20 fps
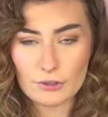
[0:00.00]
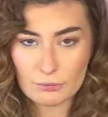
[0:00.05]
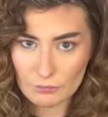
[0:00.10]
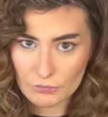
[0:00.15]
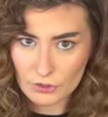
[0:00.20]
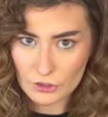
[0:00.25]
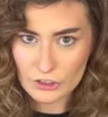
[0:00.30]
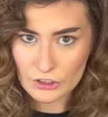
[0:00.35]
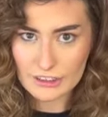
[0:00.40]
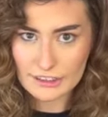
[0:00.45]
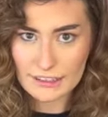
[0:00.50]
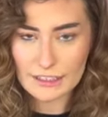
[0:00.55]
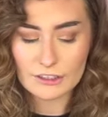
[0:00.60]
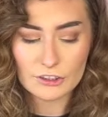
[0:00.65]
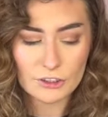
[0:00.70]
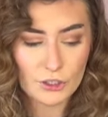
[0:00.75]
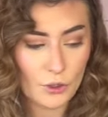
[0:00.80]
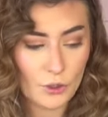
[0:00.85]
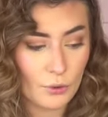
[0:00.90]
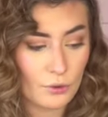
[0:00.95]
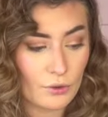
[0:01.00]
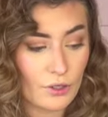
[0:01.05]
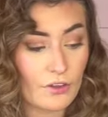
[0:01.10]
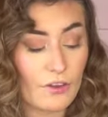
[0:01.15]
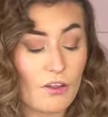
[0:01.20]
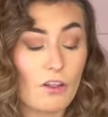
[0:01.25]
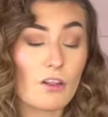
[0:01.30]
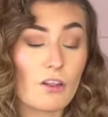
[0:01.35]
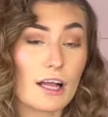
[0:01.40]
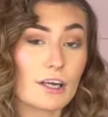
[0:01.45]
your skin tone,
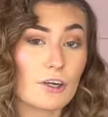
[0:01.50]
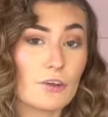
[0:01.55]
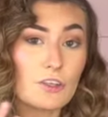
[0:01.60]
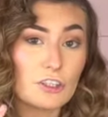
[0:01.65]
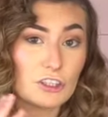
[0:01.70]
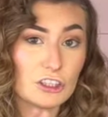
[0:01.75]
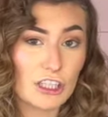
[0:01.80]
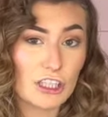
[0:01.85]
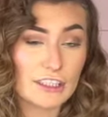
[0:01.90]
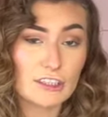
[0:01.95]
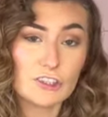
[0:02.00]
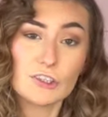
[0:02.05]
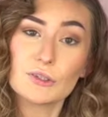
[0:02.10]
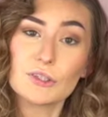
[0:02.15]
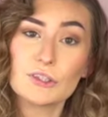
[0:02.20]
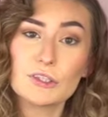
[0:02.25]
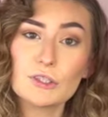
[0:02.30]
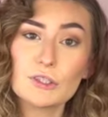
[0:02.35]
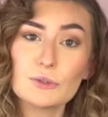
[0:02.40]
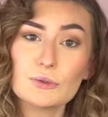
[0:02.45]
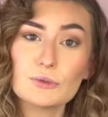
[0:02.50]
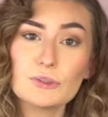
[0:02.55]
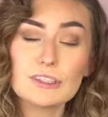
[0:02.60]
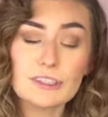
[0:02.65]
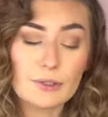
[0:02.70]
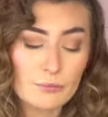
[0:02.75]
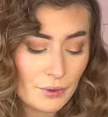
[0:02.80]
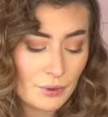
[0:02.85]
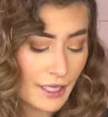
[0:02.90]
the lighter the shades you can use.